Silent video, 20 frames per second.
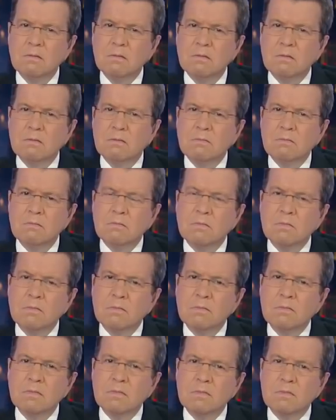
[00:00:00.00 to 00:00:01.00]

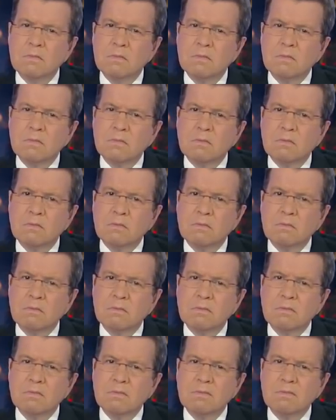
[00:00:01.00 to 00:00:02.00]

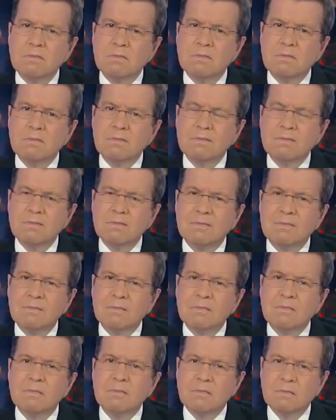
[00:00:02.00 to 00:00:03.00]

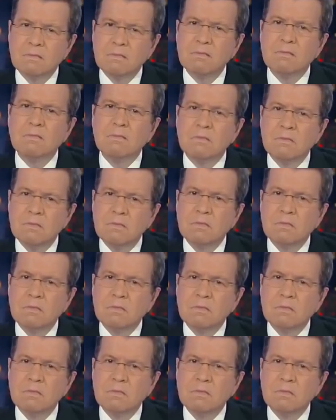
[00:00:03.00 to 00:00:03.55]
No words are spoken by the person on screen.